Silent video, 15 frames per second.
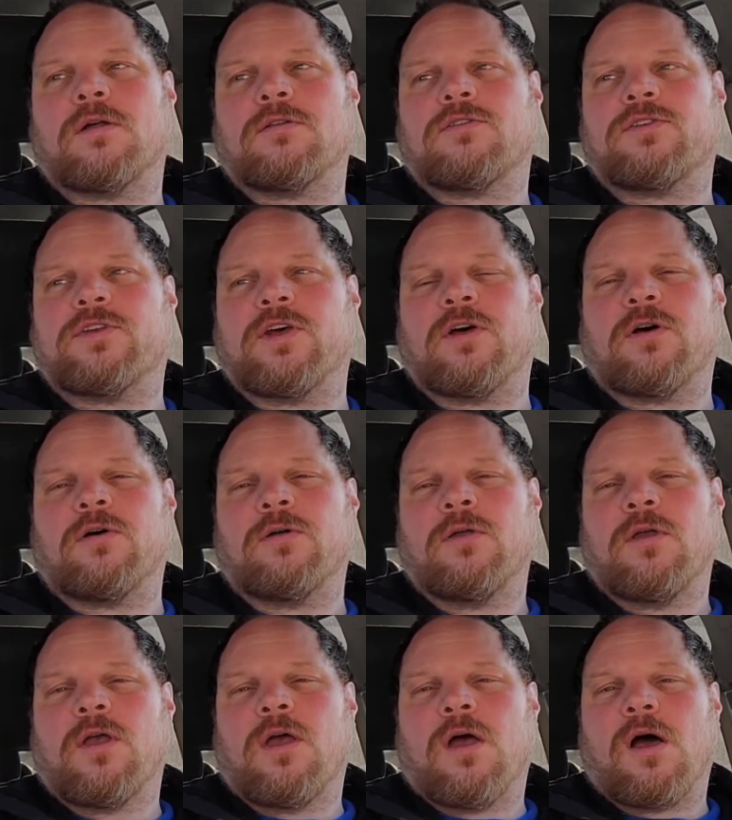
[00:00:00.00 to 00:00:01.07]
Still,
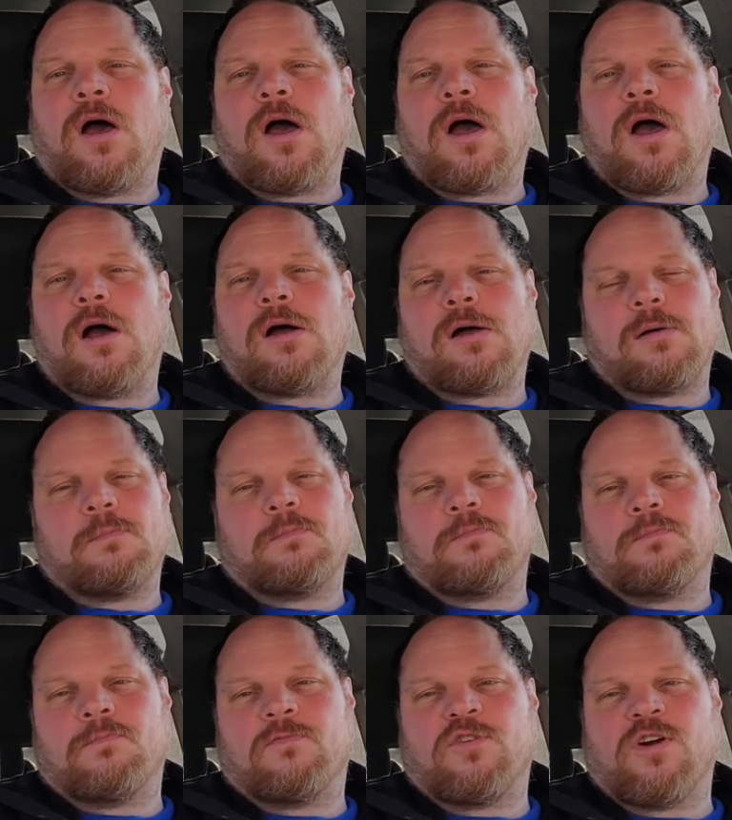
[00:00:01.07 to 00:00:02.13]

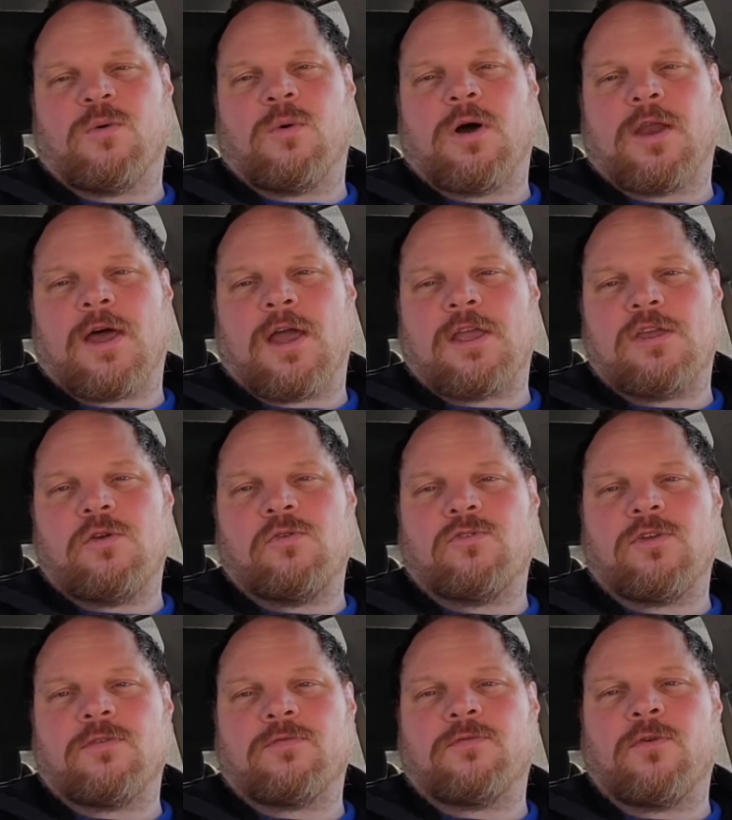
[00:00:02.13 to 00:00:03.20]
for what I
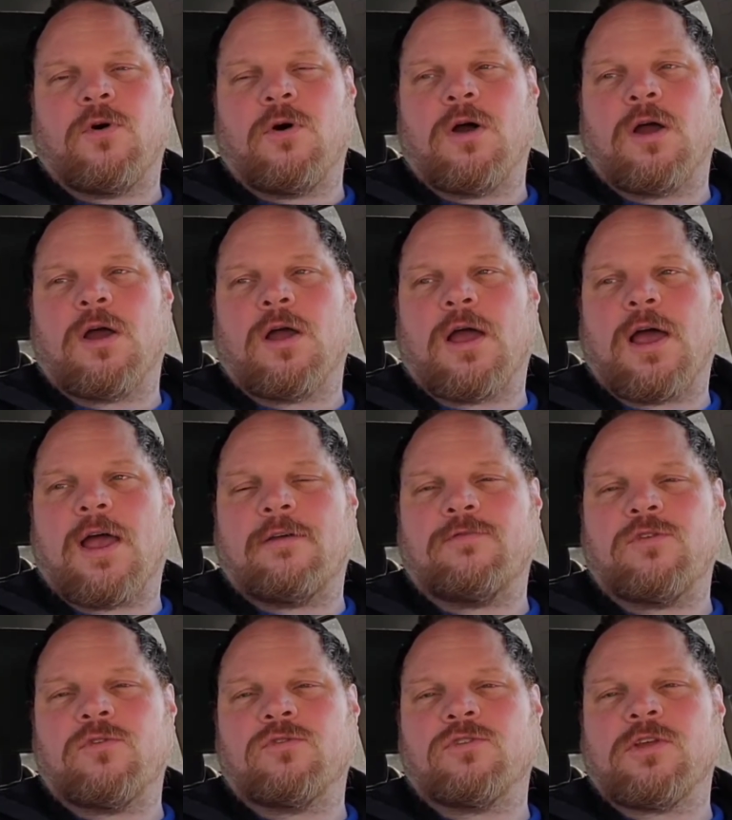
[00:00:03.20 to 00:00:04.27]
use it for, I've
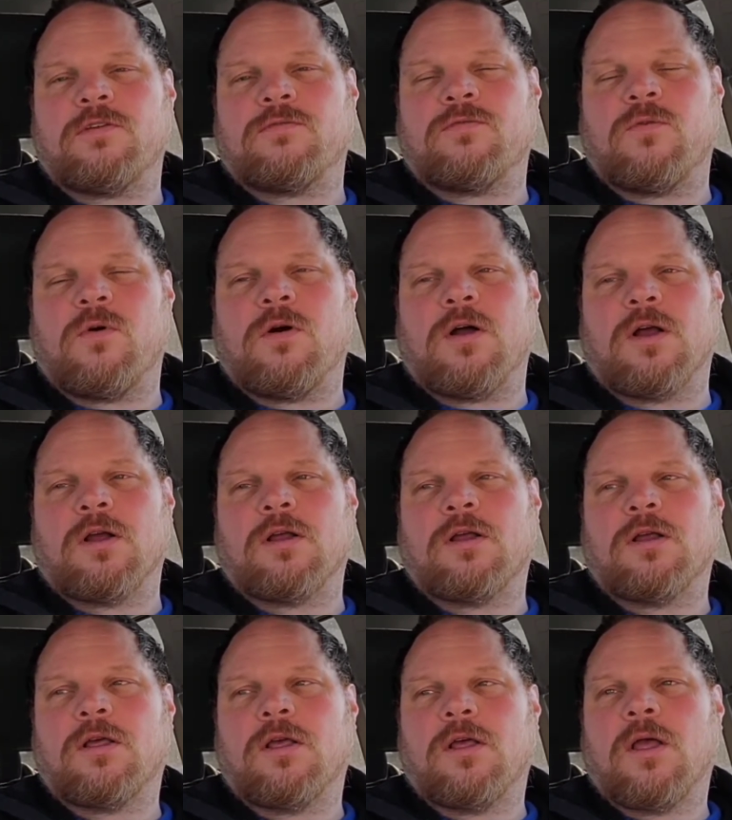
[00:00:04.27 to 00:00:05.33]
used it for
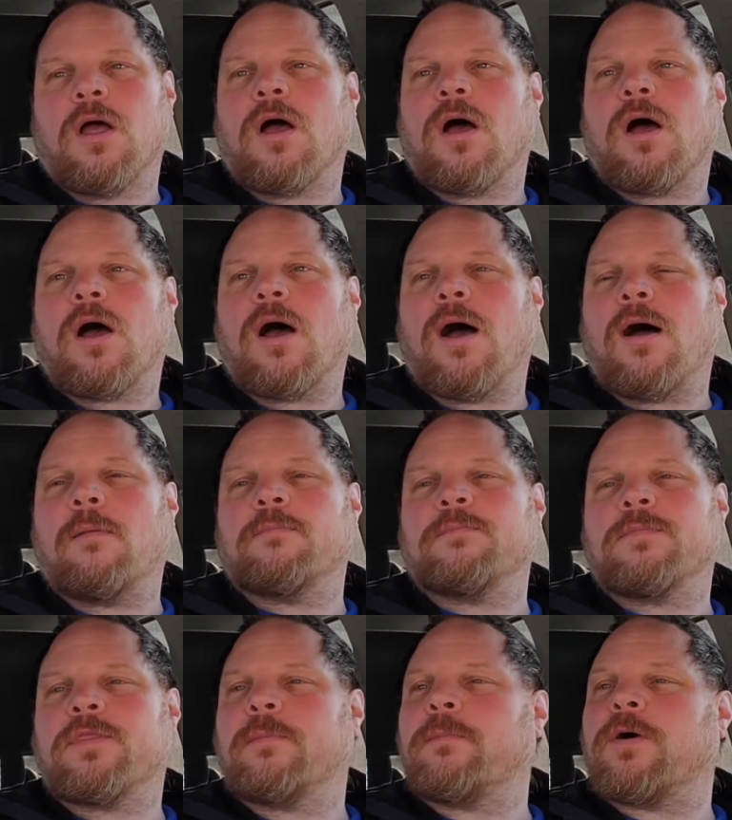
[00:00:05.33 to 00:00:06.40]

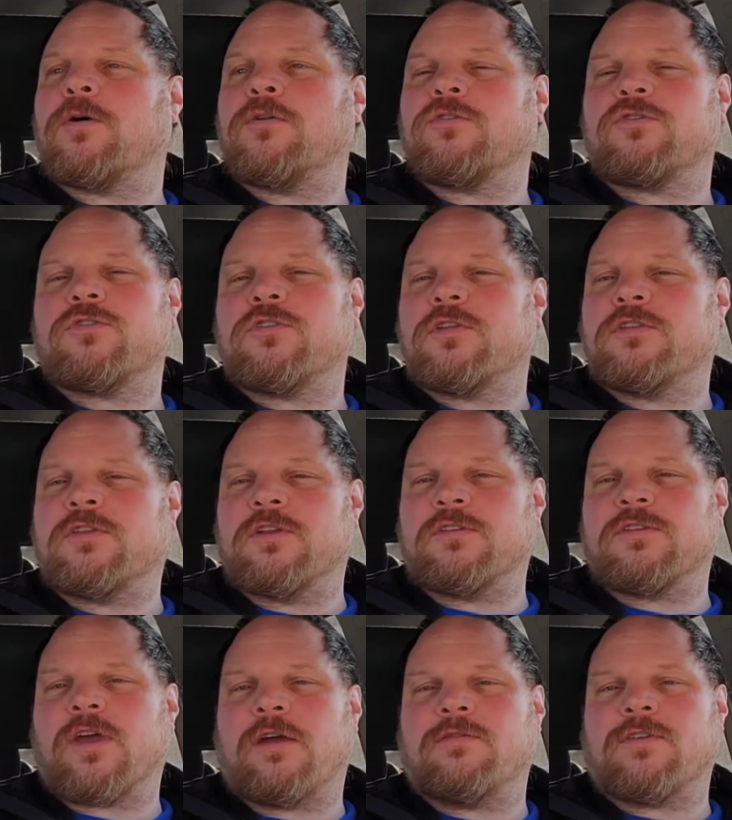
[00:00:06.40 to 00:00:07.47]
the most
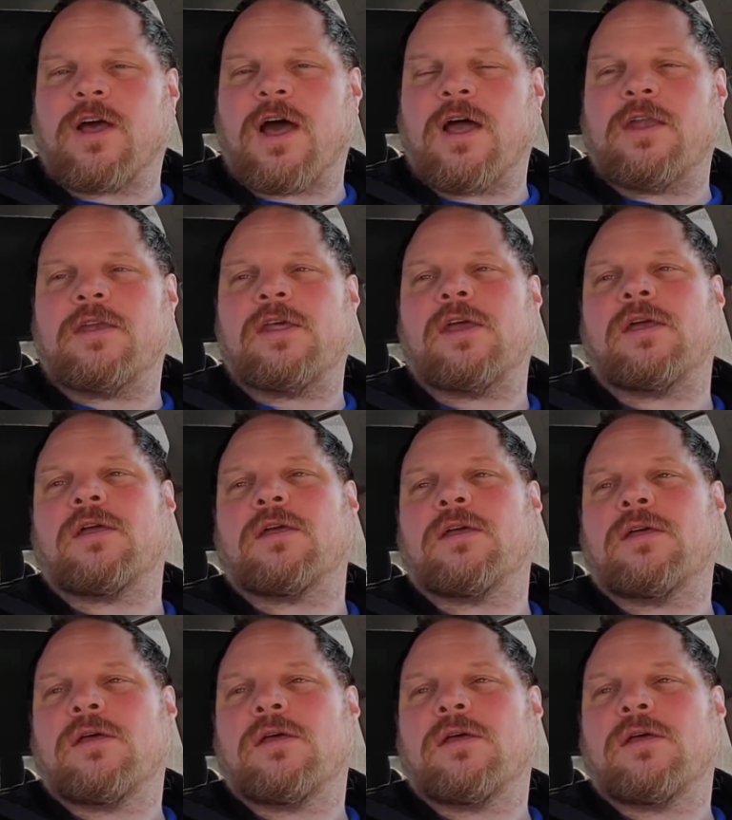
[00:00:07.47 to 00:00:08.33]
since I've gotten it.